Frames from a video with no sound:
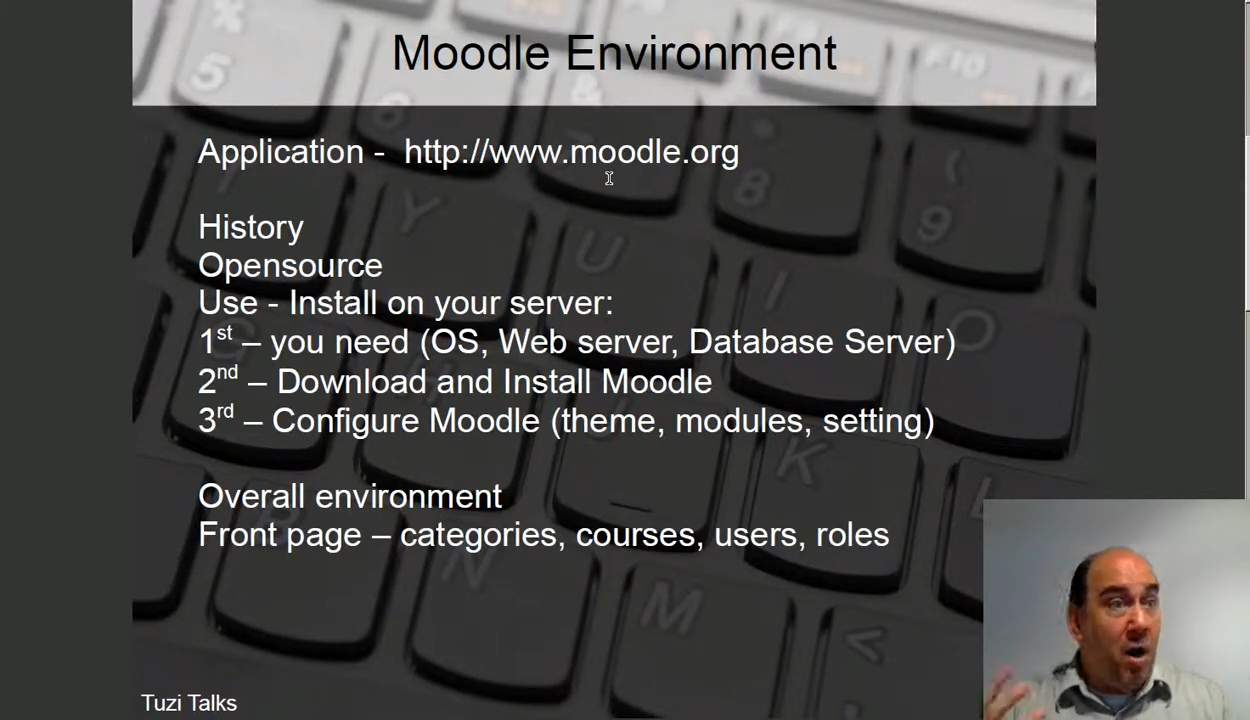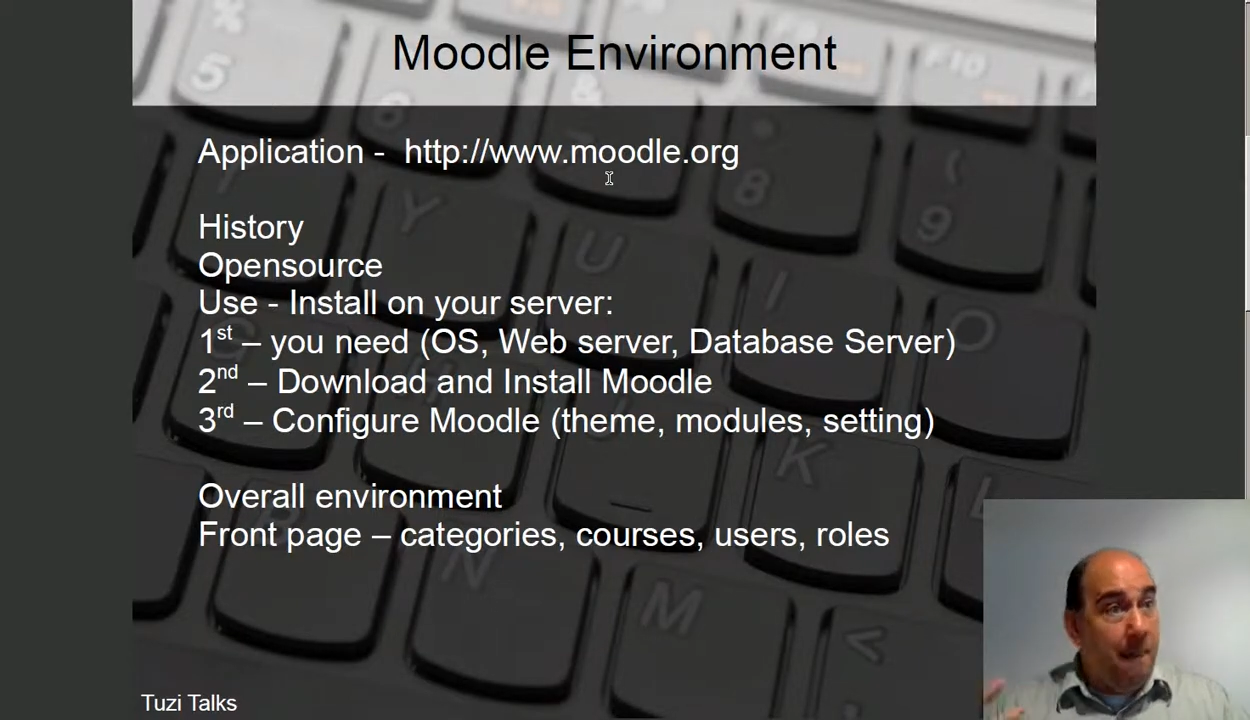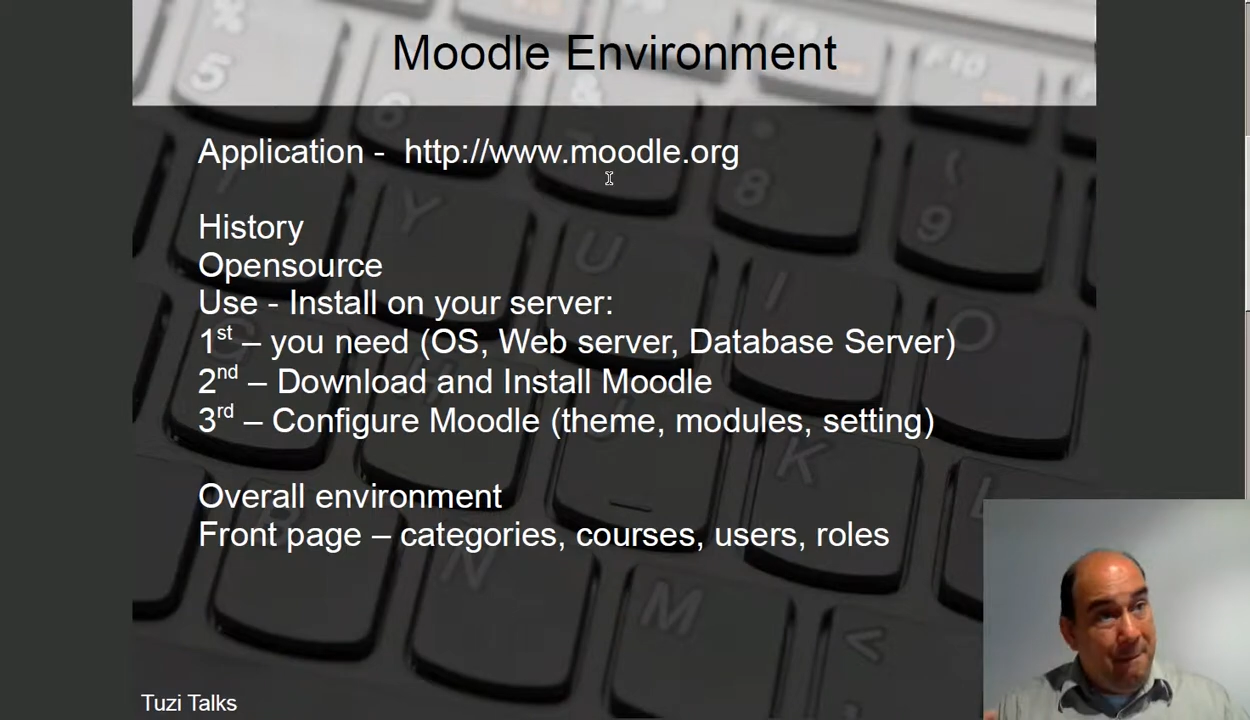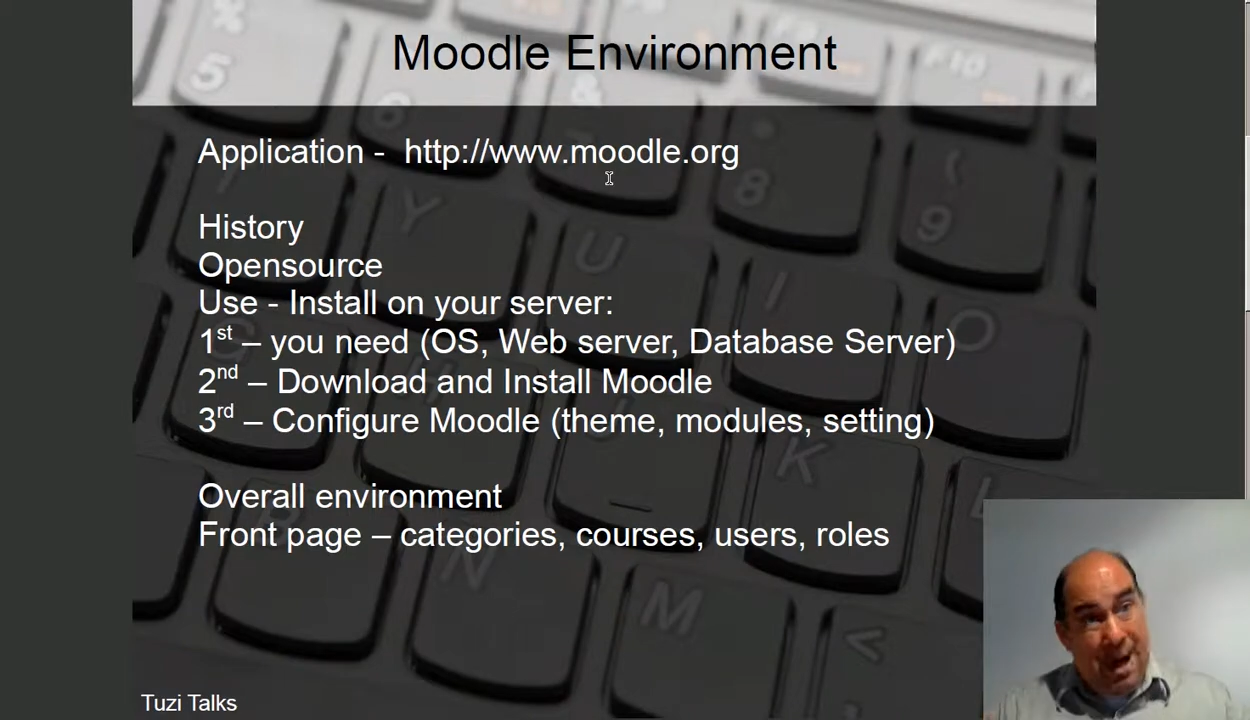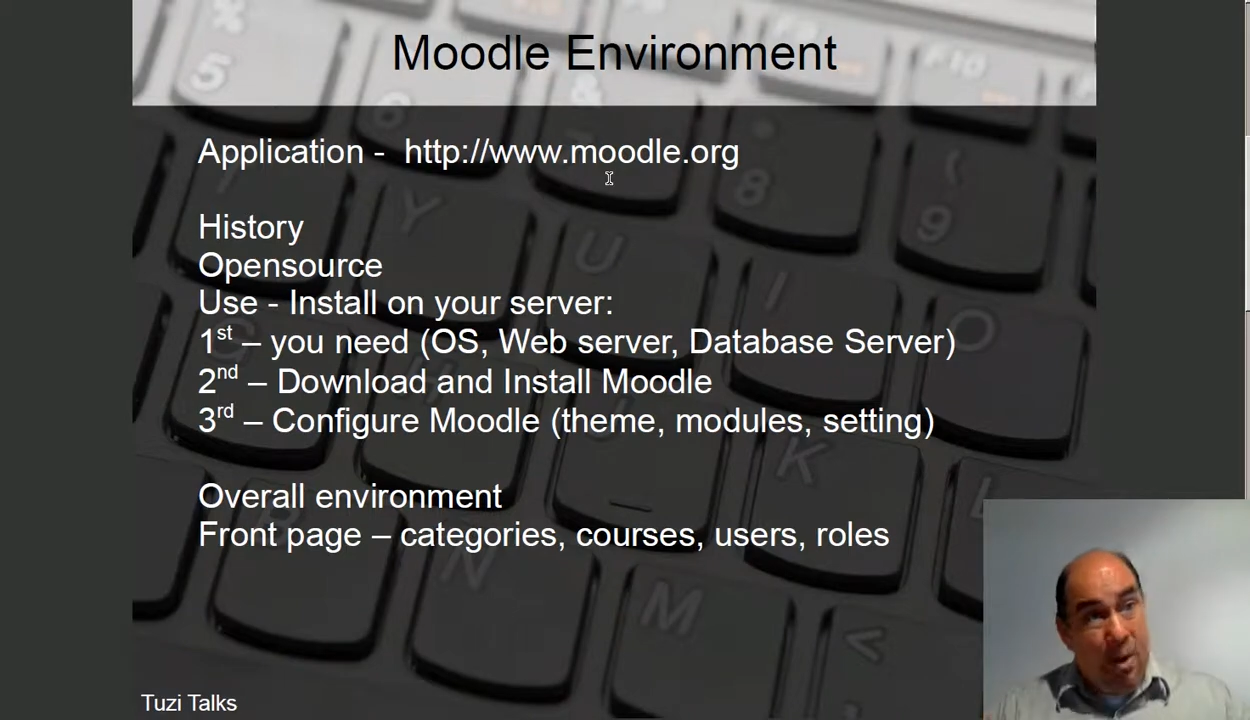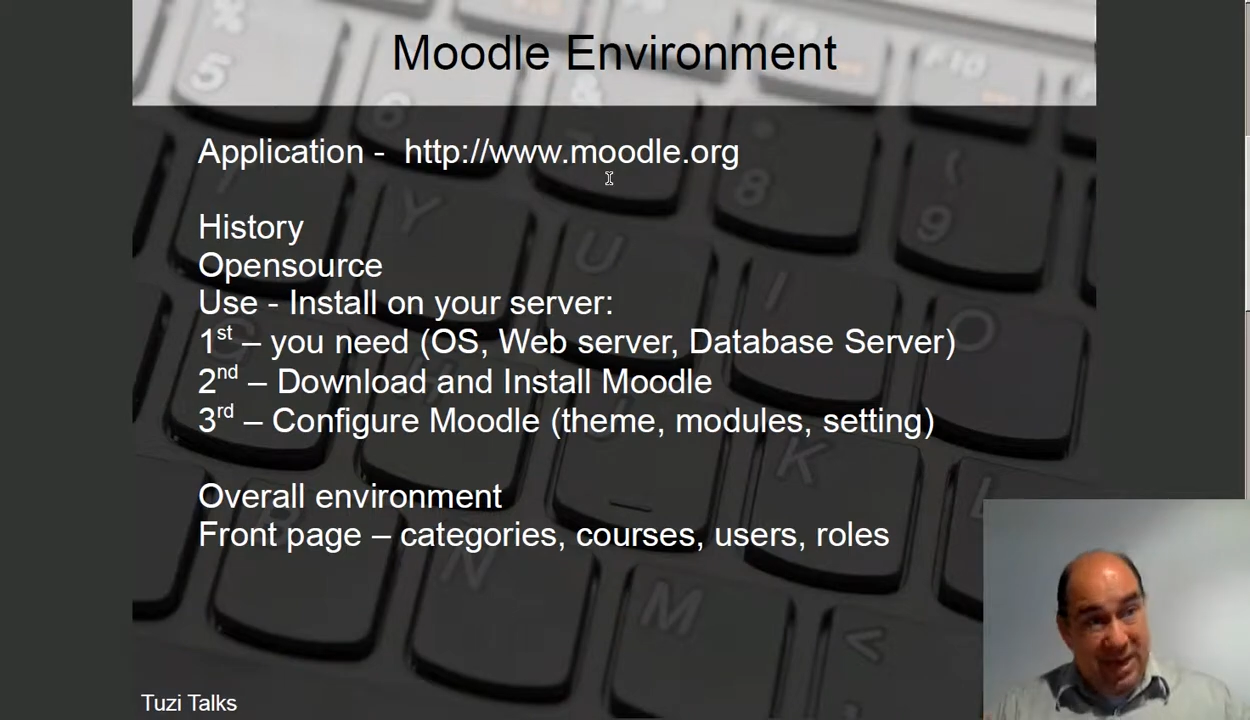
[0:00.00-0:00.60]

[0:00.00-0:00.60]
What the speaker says: about